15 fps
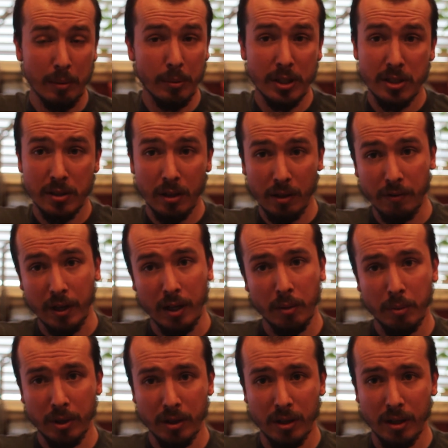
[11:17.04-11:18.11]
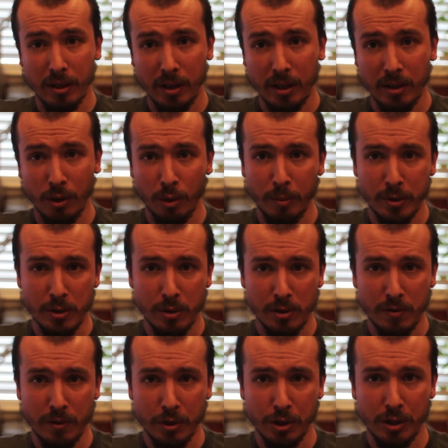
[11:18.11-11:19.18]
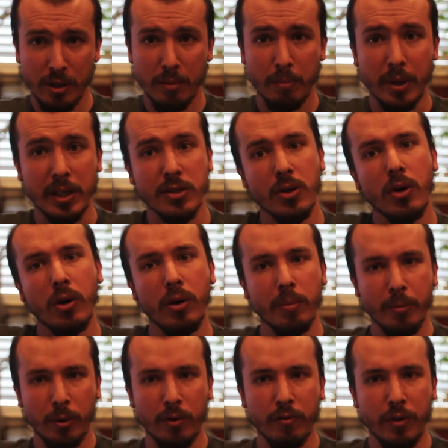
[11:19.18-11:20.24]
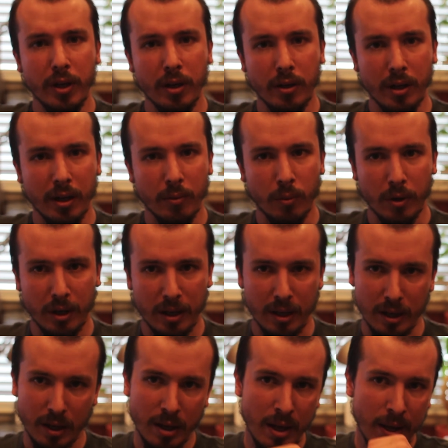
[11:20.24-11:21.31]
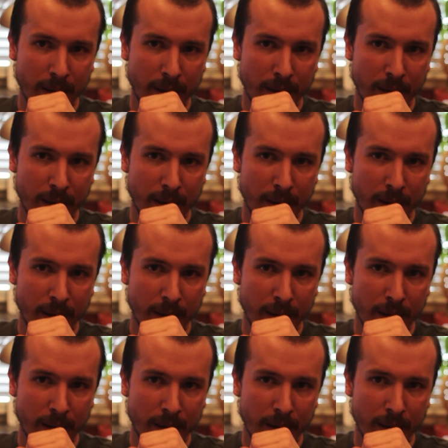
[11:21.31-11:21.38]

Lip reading: it's still available in the open source version, but it's all configured and working